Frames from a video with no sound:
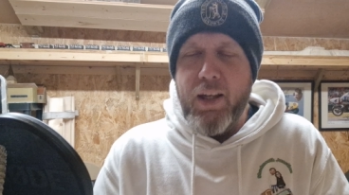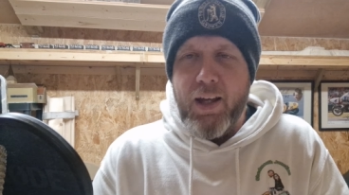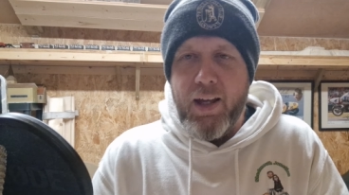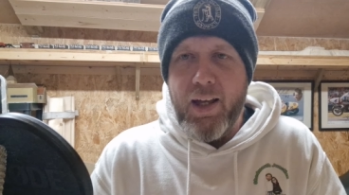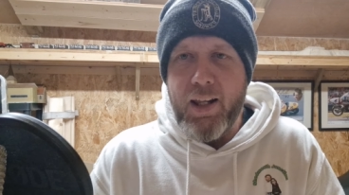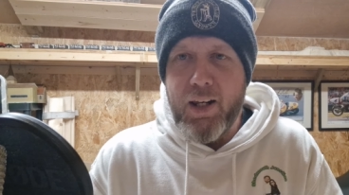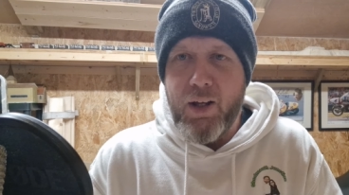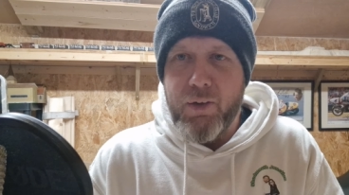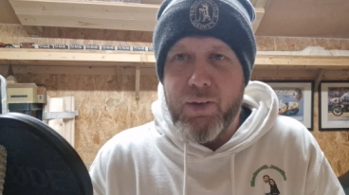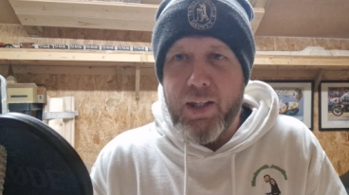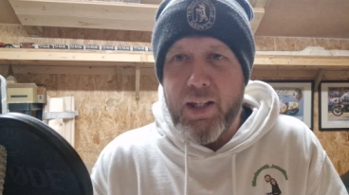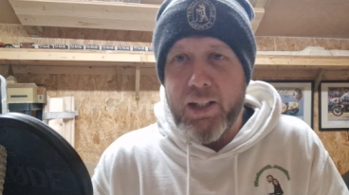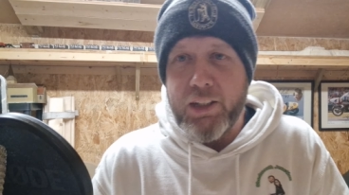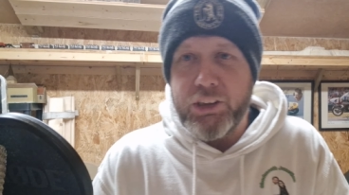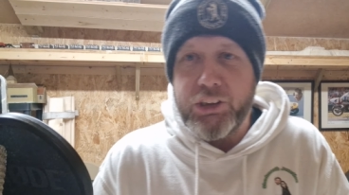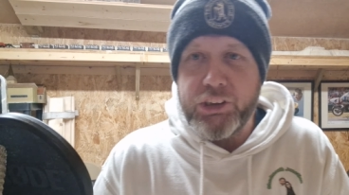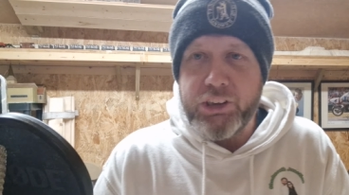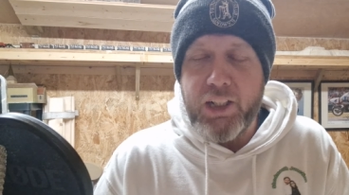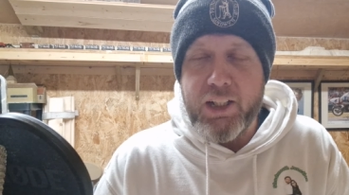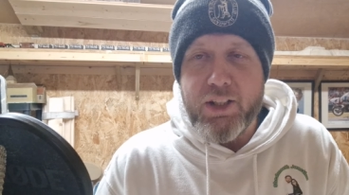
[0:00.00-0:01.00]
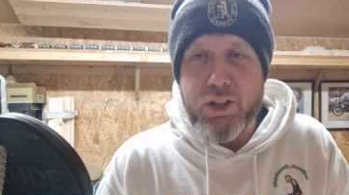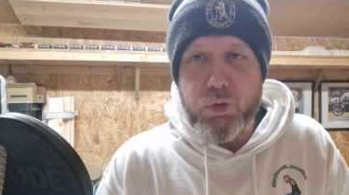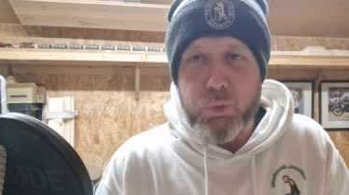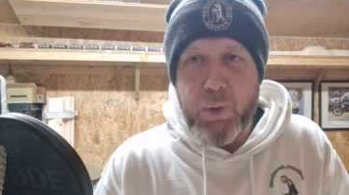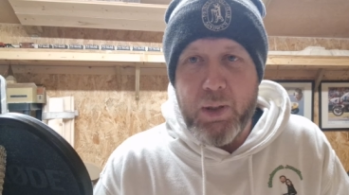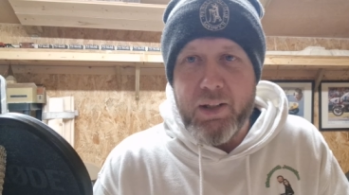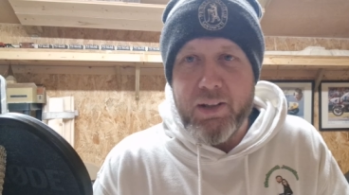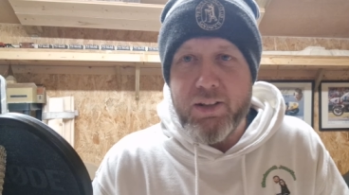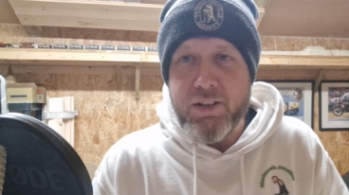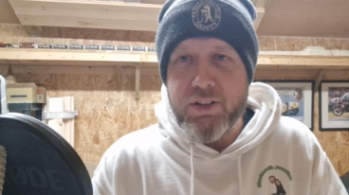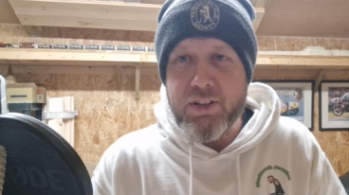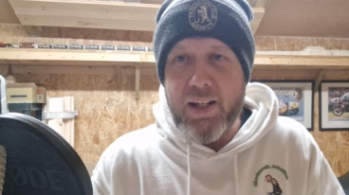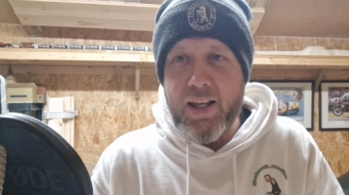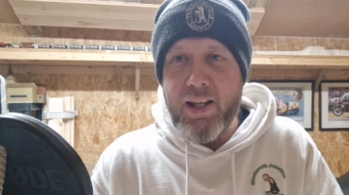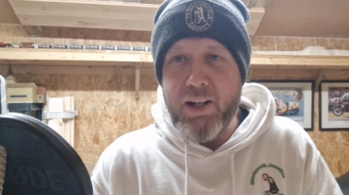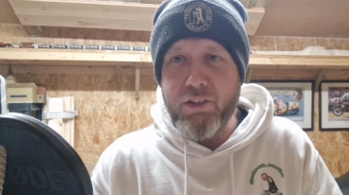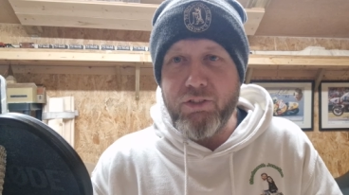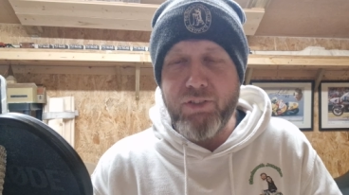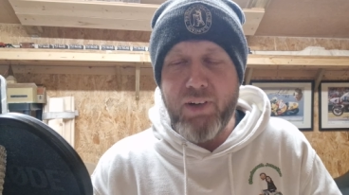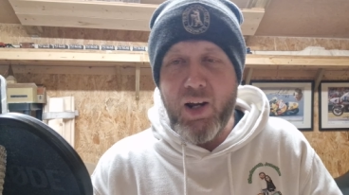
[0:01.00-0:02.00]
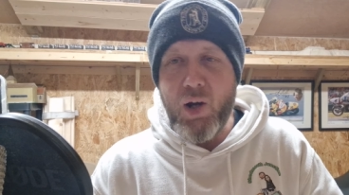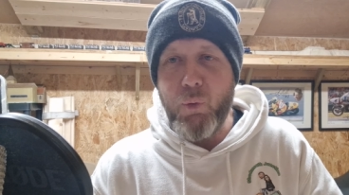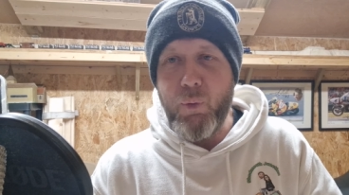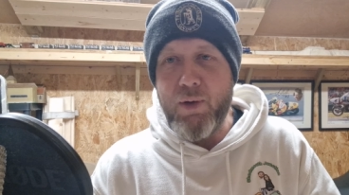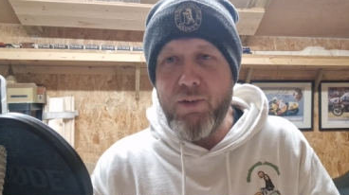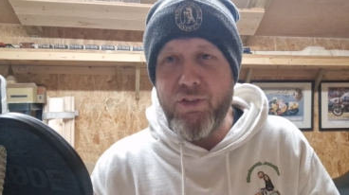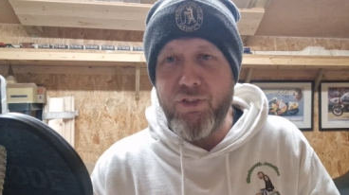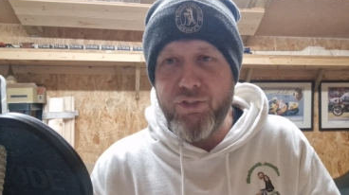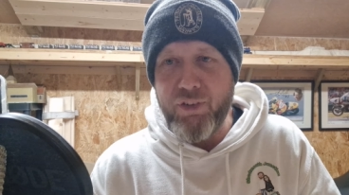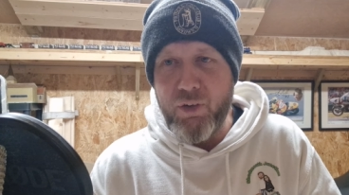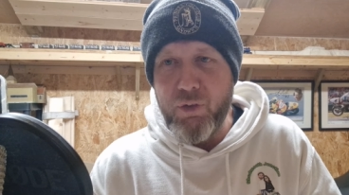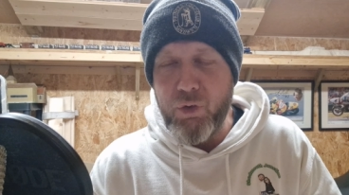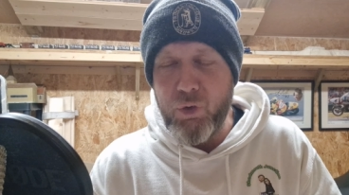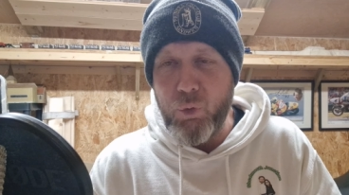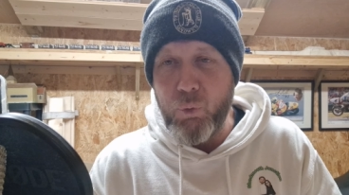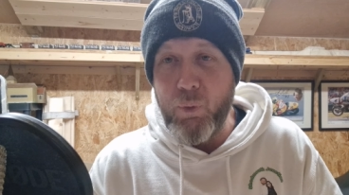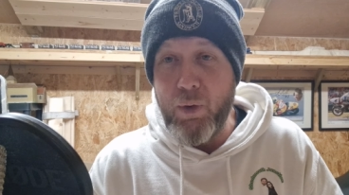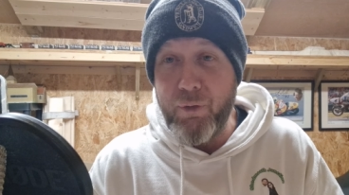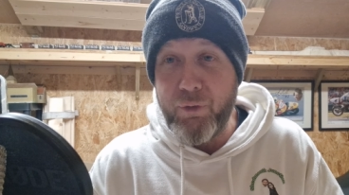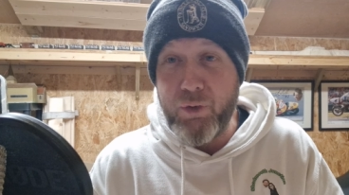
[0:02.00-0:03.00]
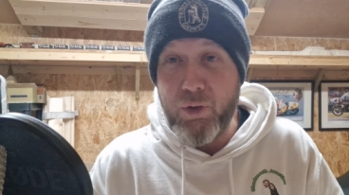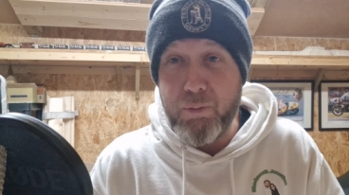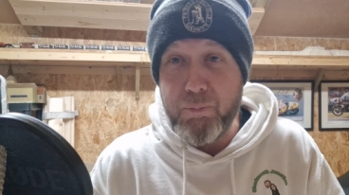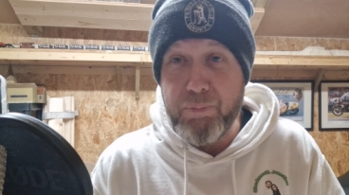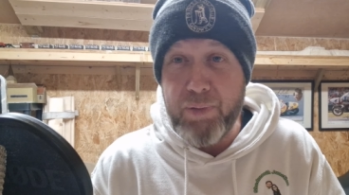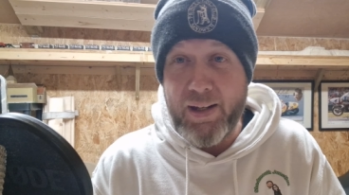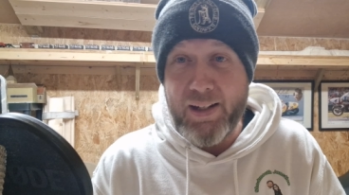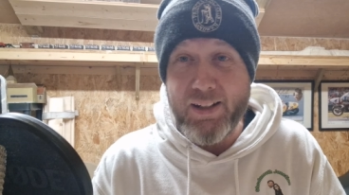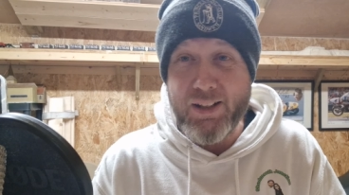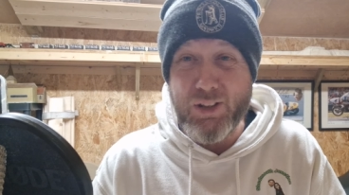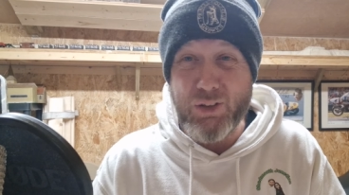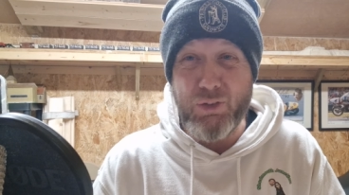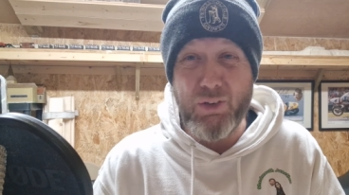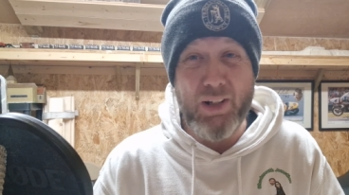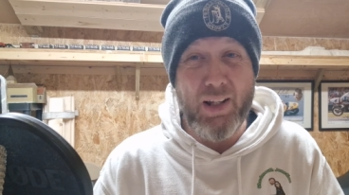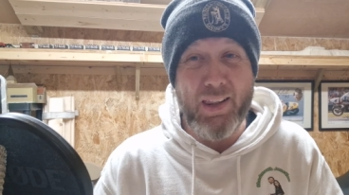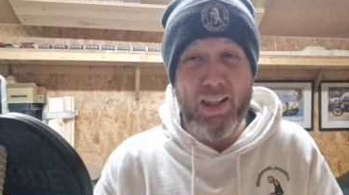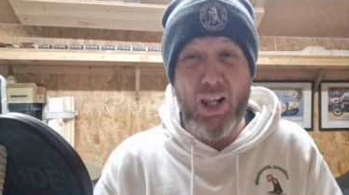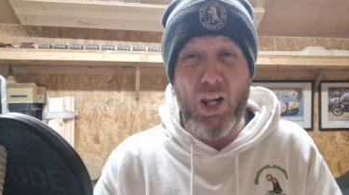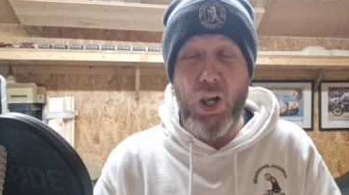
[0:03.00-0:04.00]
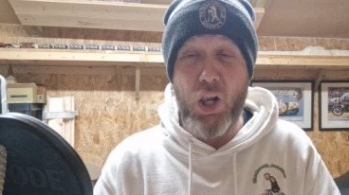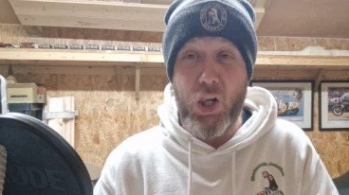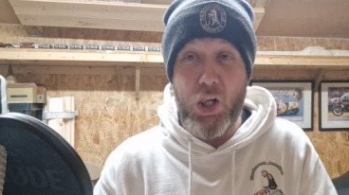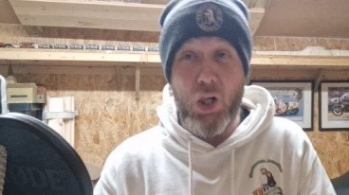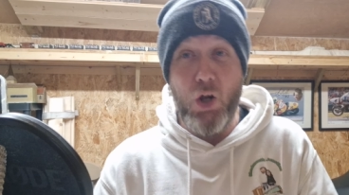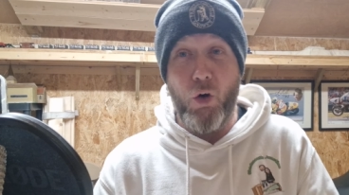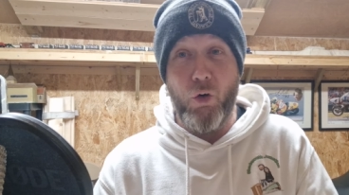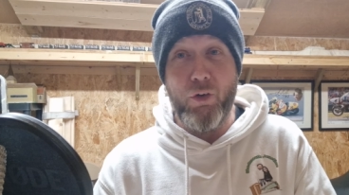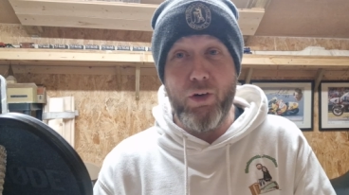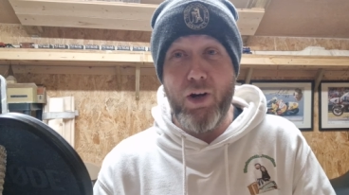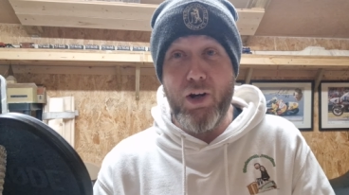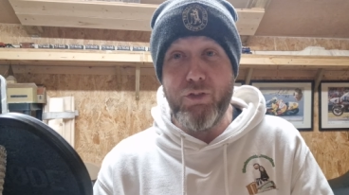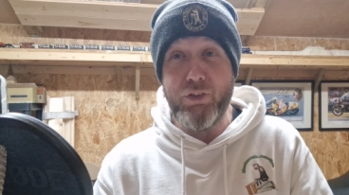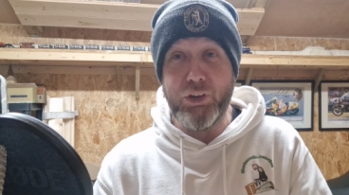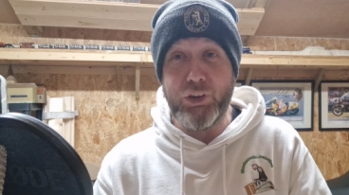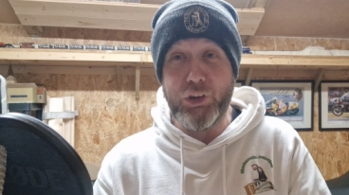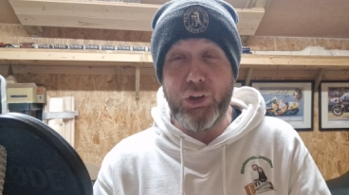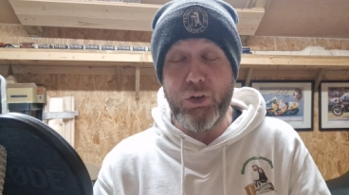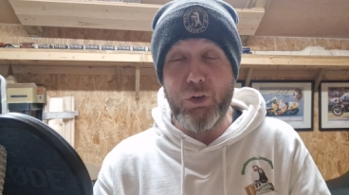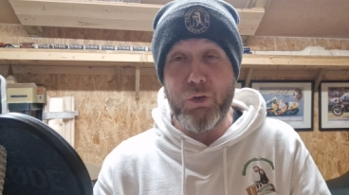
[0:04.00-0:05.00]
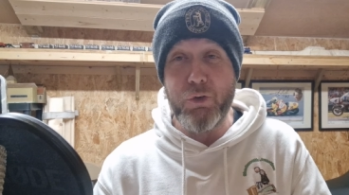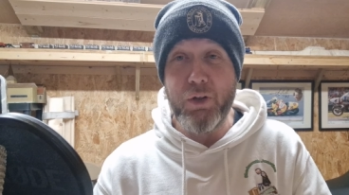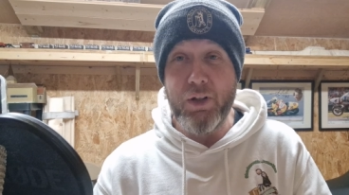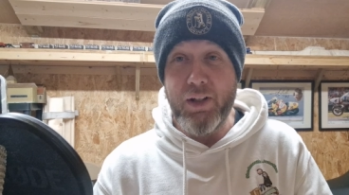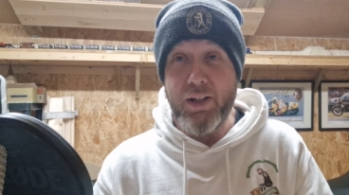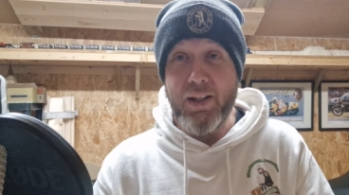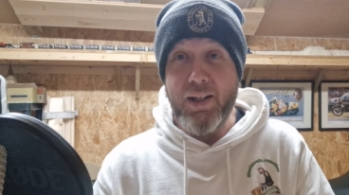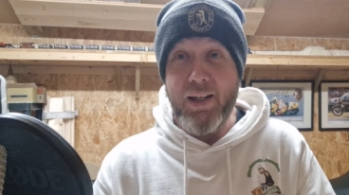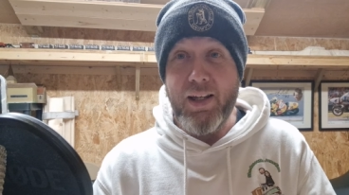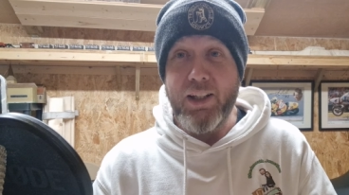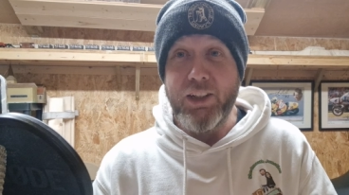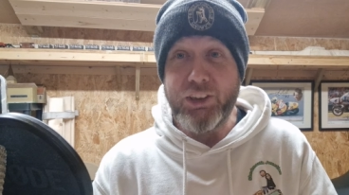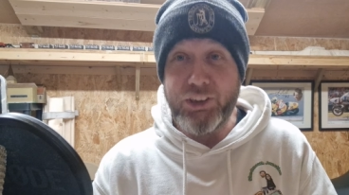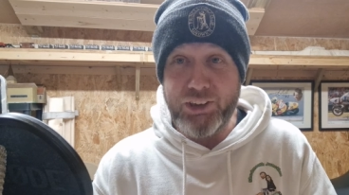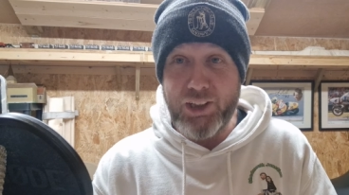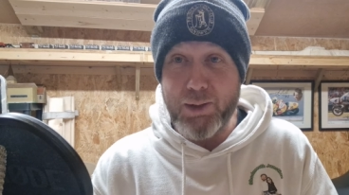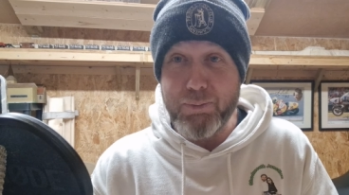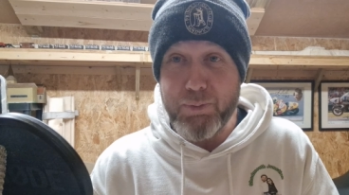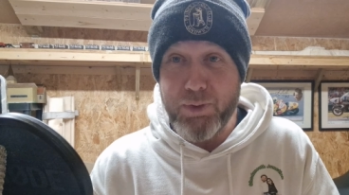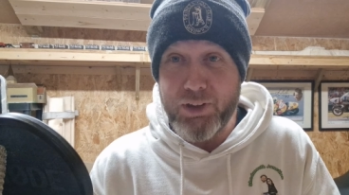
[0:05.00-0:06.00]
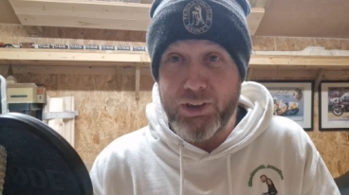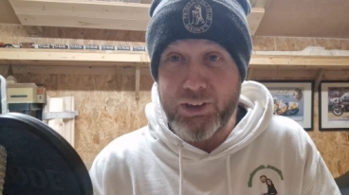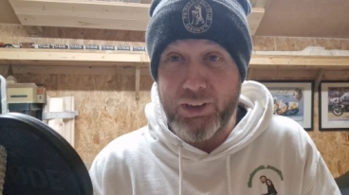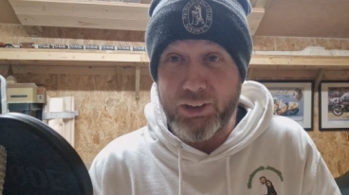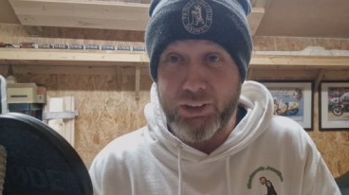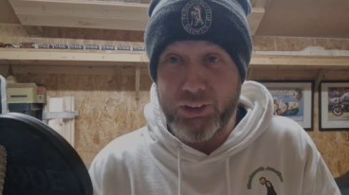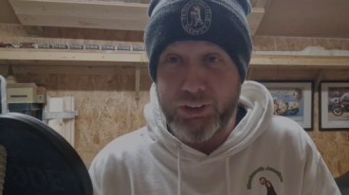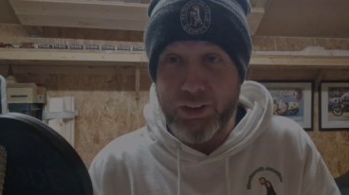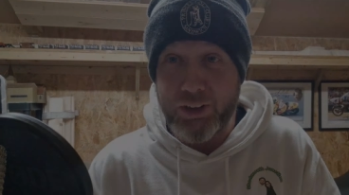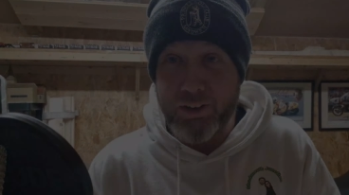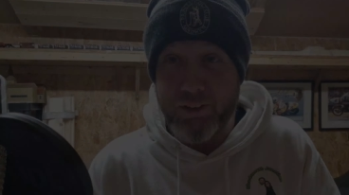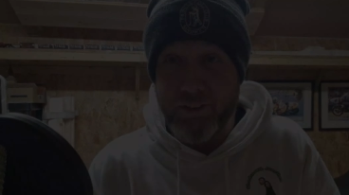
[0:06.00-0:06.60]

Hello there, shed dwellers and railway folk. Welcome back to another long overdue Shedmouth Junction.